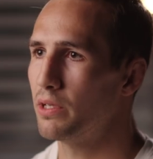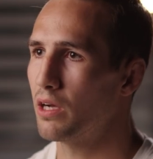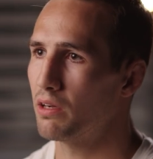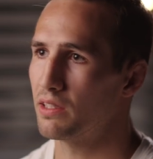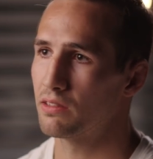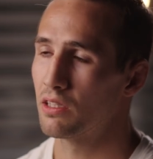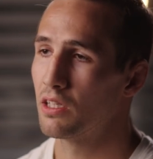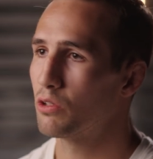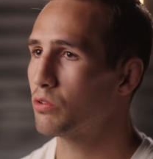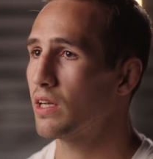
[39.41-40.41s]
be honest.
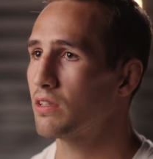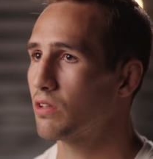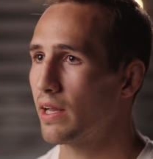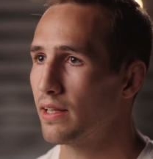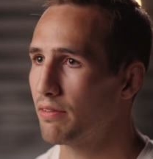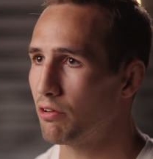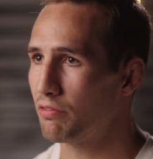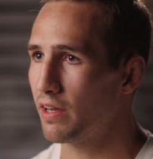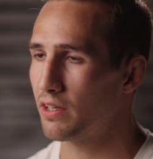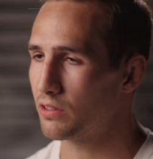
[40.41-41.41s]
Those guys are A-level
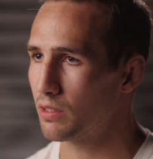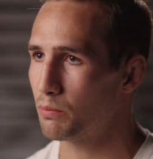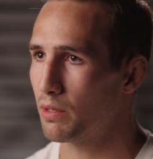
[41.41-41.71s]
fighters. I'm